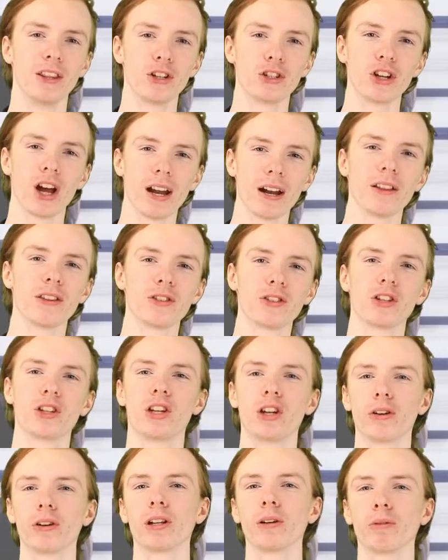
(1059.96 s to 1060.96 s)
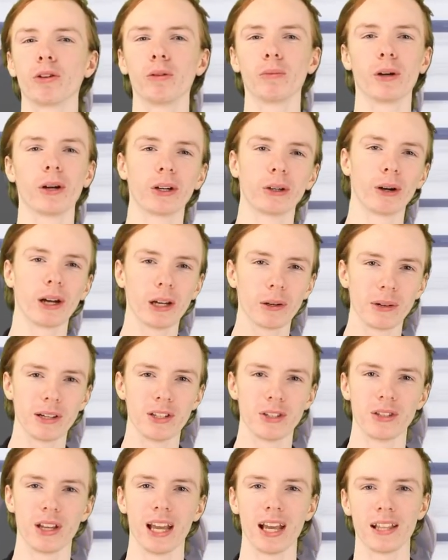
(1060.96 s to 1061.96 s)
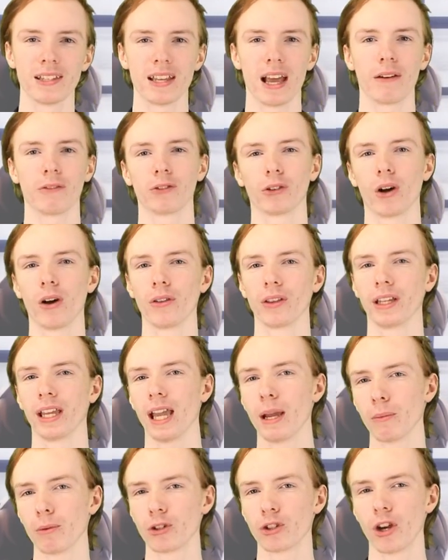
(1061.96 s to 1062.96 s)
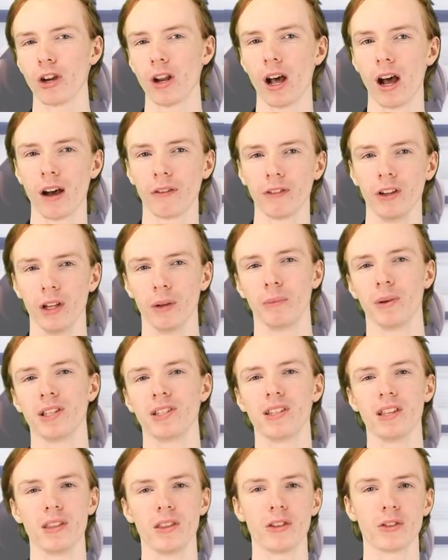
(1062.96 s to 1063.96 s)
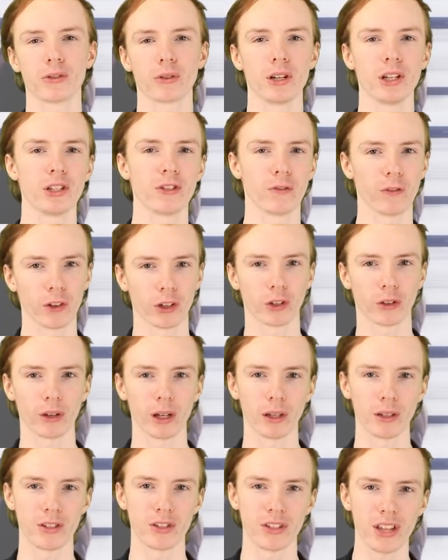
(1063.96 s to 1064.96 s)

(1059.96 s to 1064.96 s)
In the shot of the security room where Gregory stands after all the camera shut off, we see the screens flickering